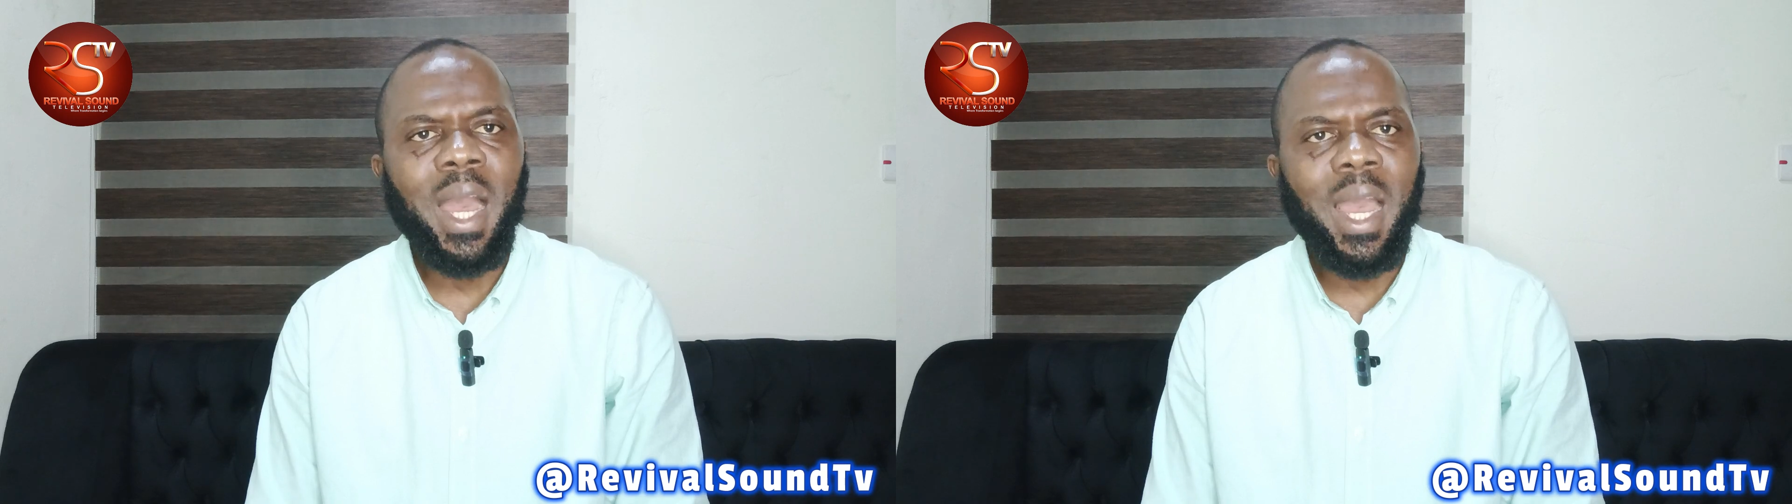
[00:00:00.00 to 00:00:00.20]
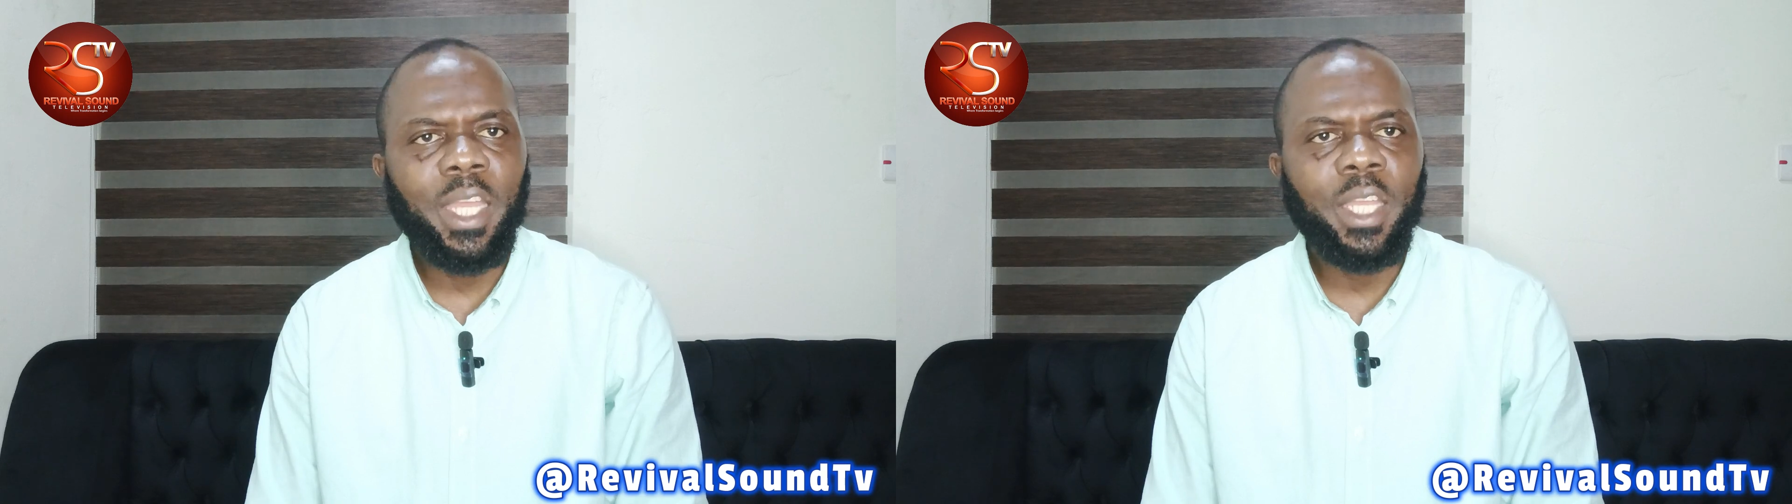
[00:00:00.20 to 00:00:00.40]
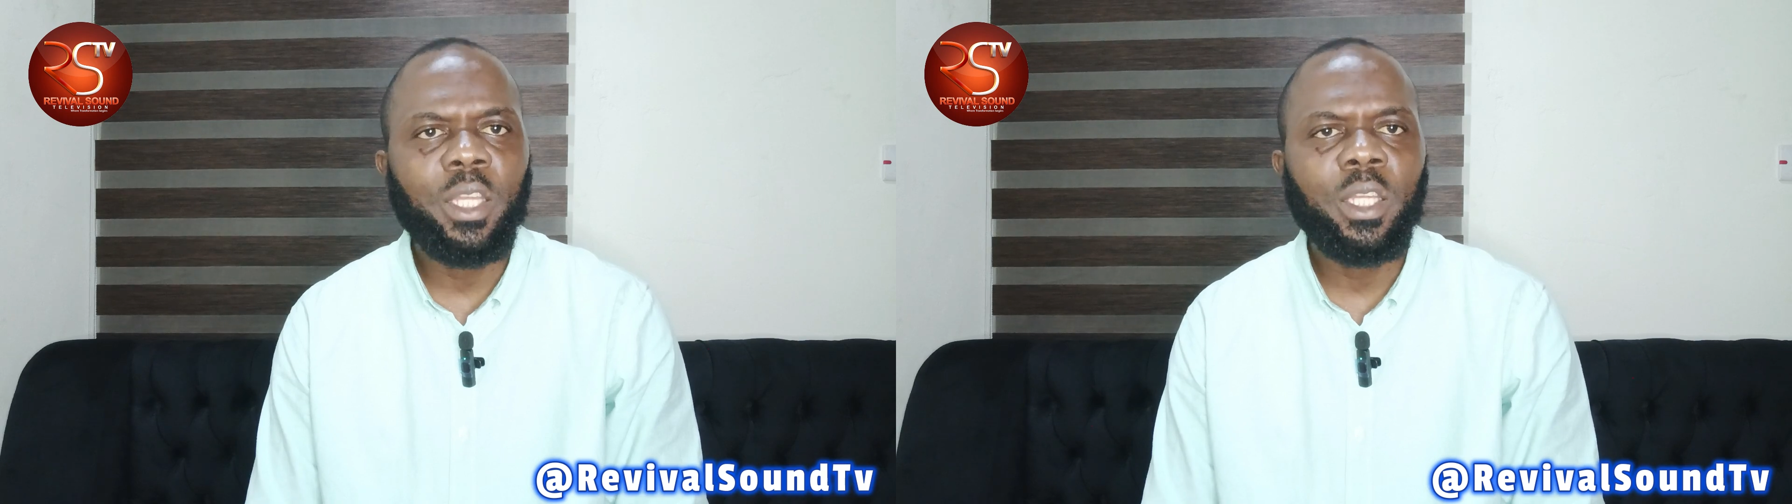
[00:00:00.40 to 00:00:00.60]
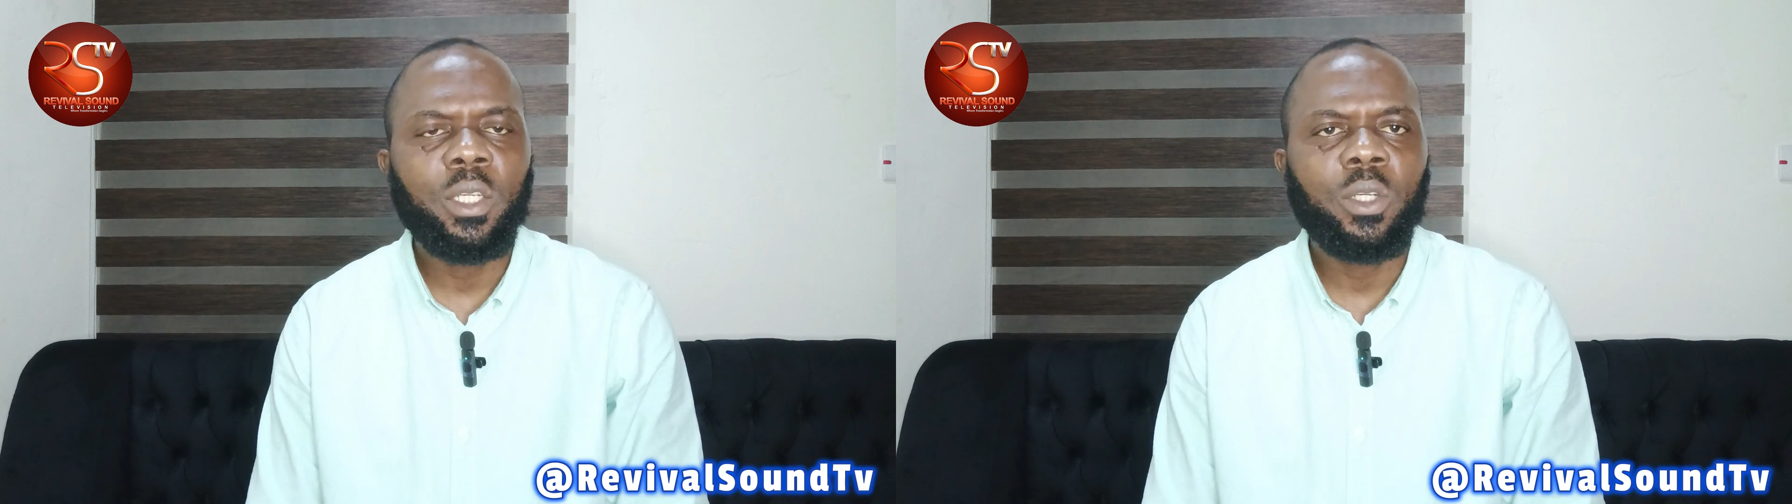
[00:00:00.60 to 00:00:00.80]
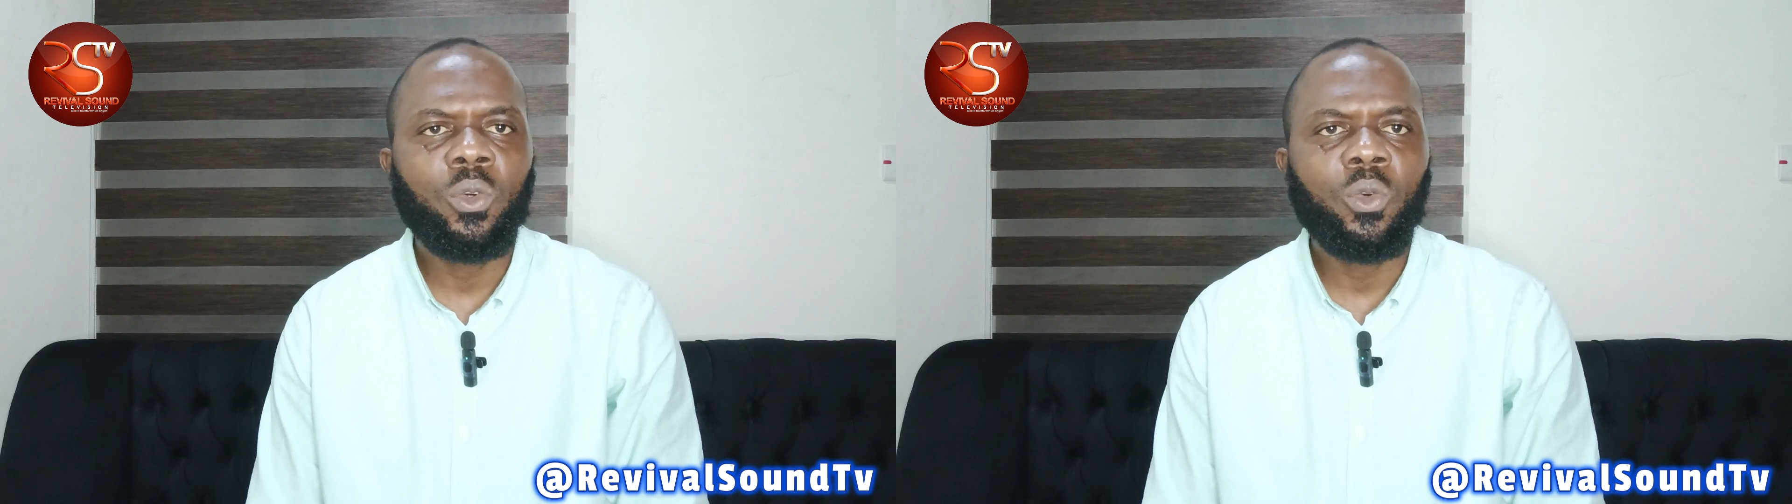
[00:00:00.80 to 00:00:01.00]

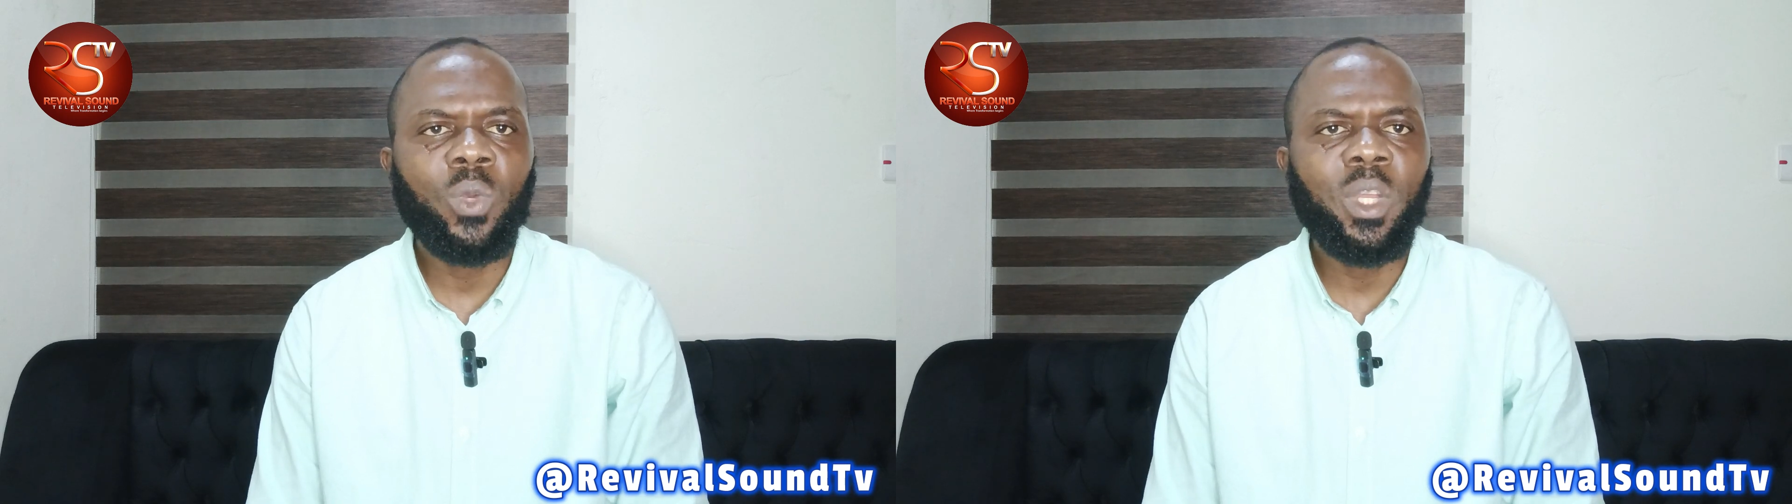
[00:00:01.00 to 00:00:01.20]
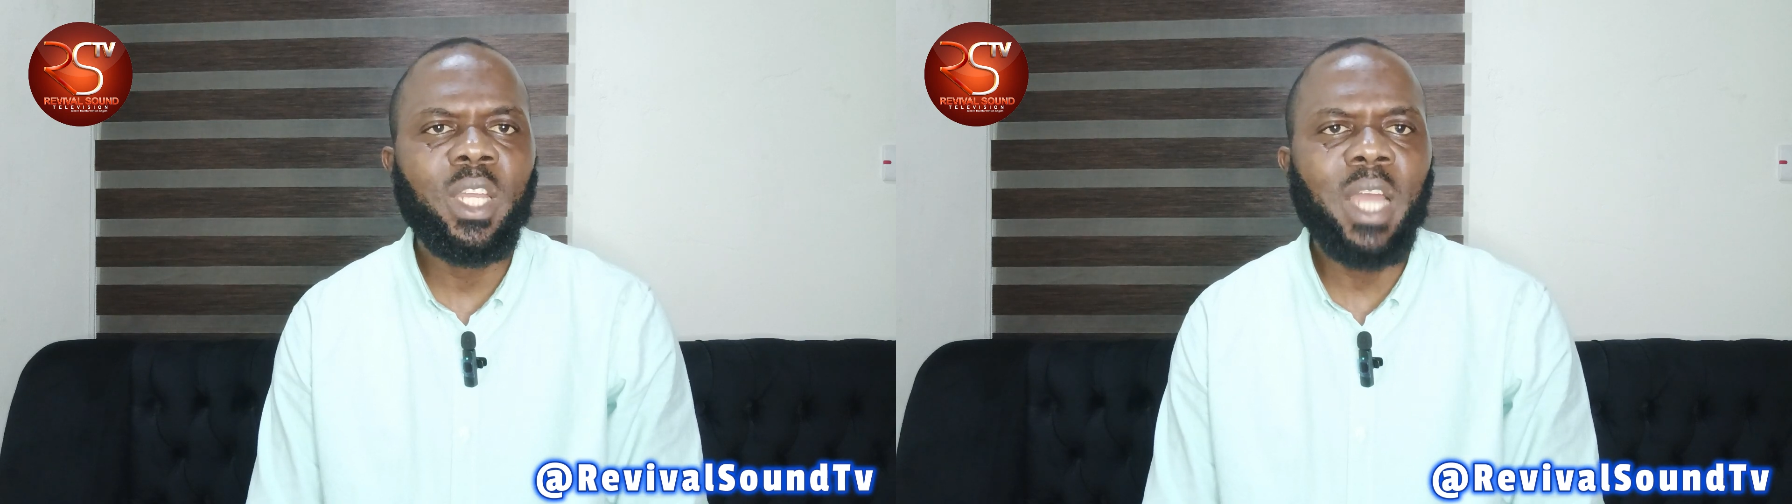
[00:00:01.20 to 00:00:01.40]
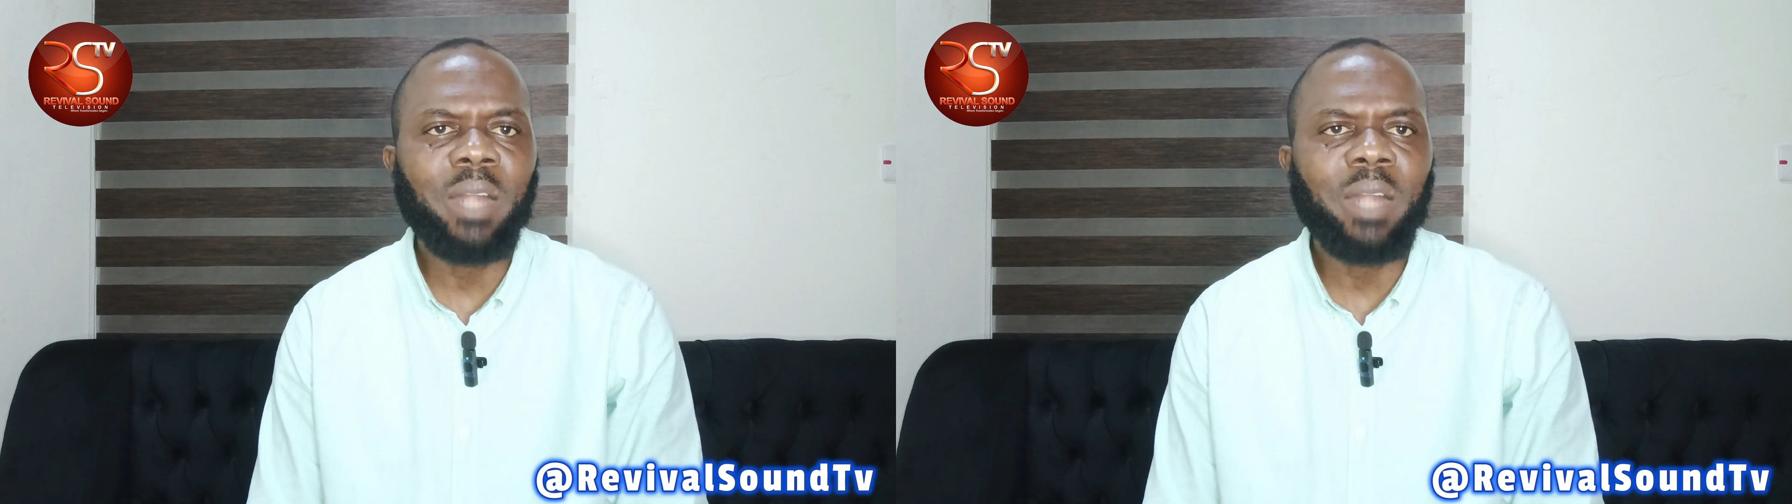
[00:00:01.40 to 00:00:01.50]
I will